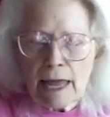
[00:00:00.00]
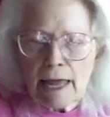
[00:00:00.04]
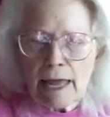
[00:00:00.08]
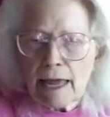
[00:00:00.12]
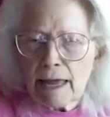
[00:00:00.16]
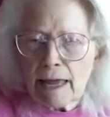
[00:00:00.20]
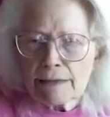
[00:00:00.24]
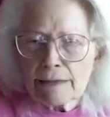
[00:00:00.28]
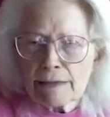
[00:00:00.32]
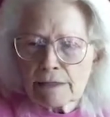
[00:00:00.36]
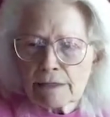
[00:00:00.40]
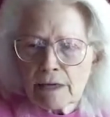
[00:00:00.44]

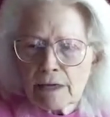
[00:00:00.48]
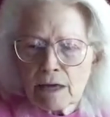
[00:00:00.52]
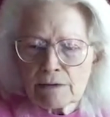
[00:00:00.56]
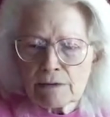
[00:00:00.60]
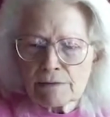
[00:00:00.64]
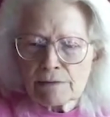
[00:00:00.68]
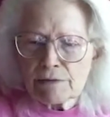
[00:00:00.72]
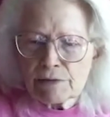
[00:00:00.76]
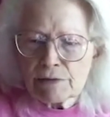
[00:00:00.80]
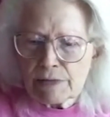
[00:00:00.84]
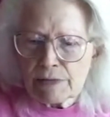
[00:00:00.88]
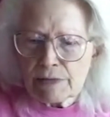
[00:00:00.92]

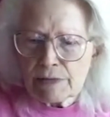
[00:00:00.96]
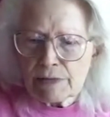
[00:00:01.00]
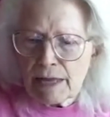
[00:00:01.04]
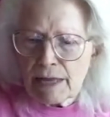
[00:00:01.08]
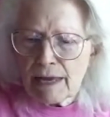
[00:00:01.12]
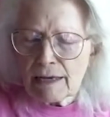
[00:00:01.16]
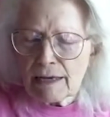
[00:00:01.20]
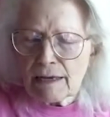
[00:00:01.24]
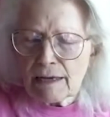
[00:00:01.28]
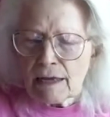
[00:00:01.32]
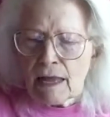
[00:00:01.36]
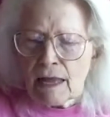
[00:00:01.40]

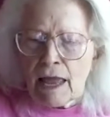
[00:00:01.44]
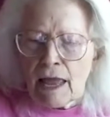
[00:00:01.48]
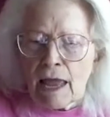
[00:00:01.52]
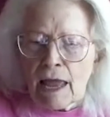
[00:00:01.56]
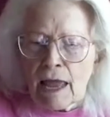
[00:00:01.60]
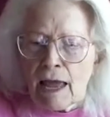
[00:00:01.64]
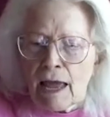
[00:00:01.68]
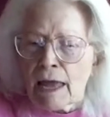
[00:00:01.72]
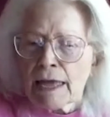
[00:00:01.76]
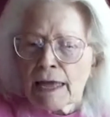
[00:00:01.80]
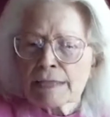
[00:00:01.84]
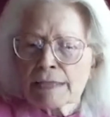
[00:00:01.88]

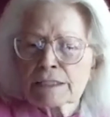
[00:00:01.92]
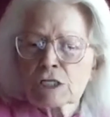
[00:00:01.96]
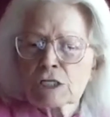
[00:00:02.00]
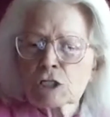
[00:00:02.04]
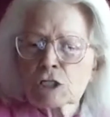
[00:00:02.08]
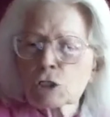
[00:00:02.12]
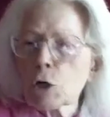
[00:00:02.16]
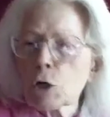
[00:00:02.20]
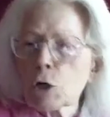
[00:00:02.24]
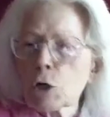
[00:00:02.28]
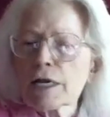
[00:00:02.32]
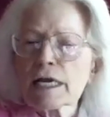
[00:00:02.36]
It's
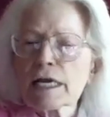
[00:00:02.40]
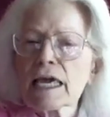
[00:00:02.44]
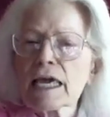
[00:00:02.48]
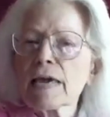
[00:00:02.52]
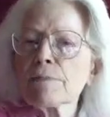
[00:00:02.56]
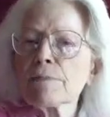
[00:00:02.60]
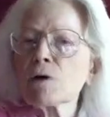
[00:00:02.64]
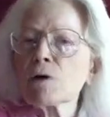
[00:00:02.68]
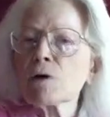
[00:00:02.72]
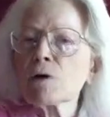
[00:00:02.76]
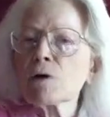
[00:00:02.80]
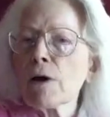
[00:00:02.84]
just going to
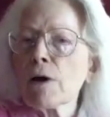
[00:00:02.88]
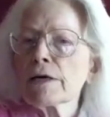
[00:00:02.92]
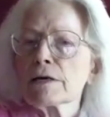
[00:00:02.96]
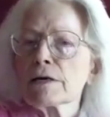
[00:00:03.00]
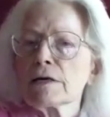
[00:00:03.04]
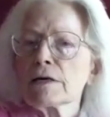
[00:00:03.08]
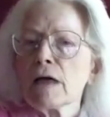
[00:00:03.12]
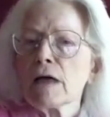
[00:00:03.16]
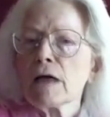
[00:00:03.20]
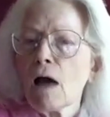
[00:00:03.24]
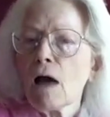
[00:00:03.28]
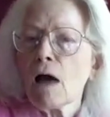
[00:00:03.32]
keep going